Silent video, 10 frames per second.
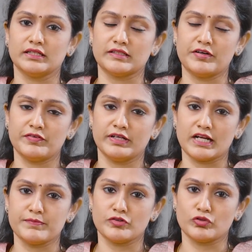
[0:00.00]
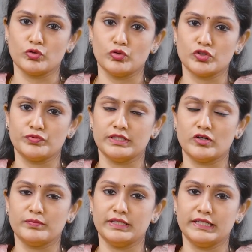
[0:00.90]
75 grams of glucose we
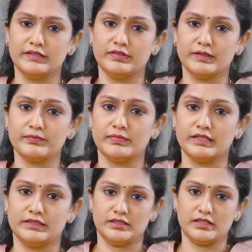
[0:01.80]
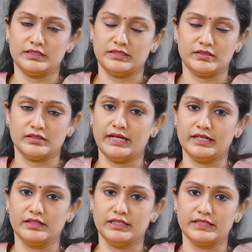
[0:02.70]
normally give them at the
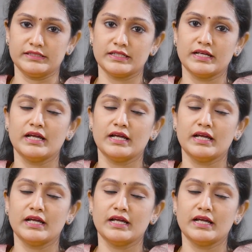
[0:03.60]
earliest,